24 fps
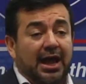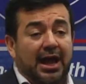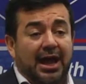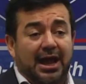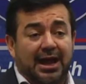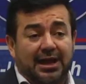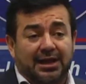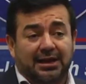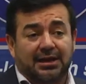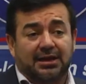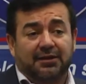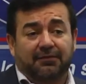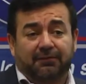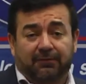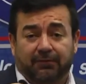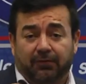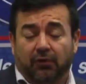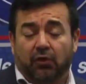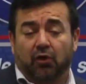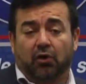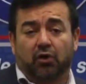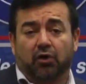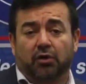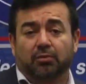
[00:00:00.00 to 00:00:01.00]
Any
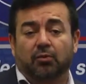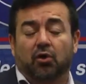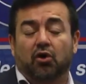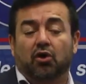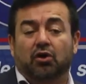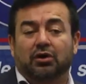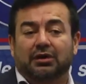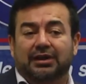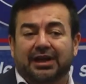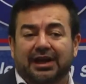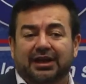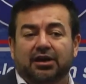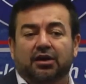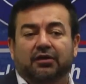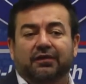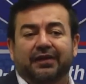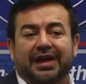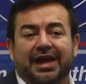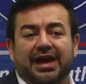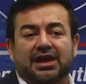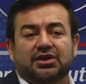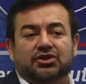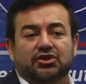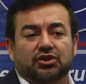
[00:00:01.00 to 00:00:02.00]
form or lack of
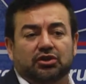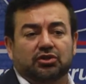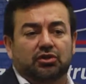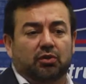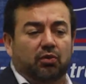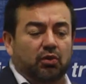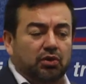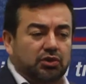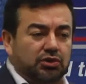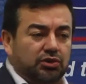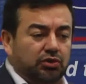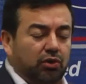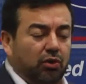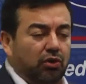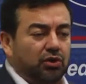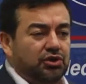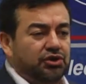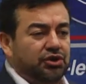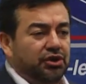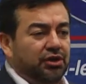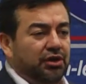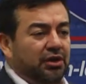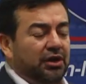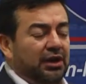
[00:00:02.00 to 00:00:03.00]
action towards
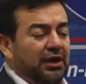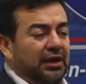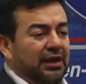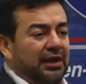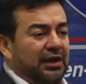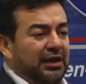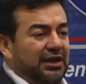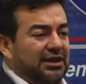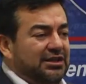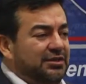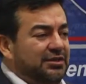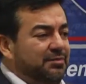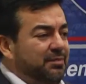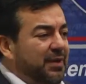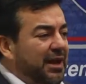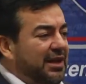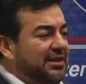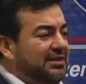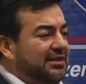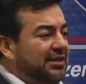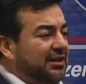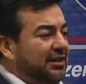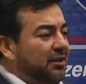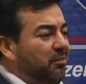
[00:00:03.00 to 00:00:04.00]
torture is
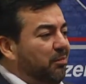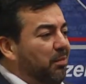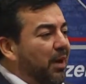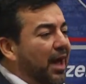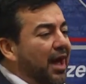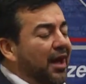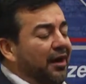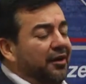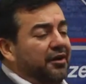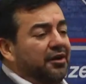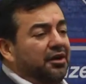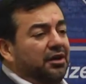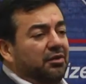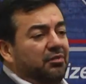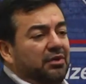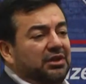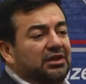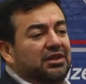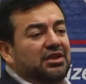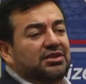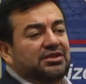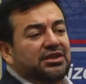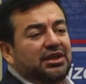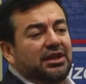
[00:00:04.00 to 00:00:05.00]
basically patterning with
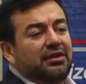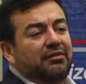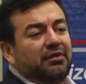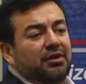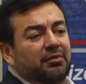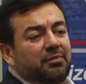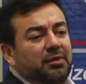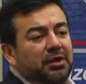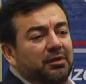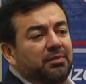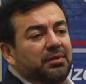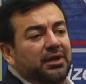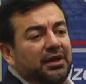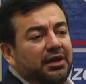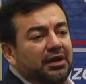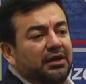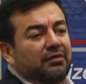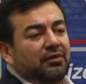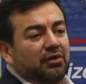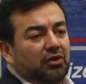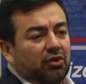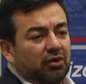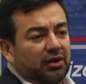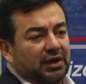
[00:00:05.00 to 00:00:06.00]
these evil people and
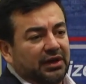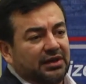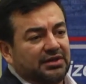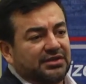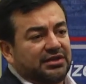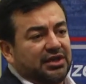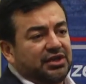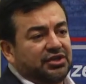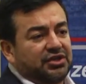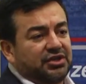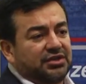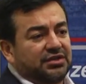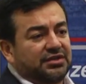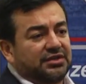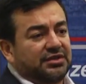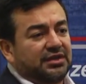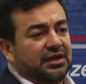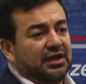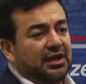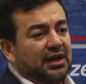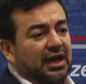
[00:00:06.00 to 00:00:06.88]
evil organizations.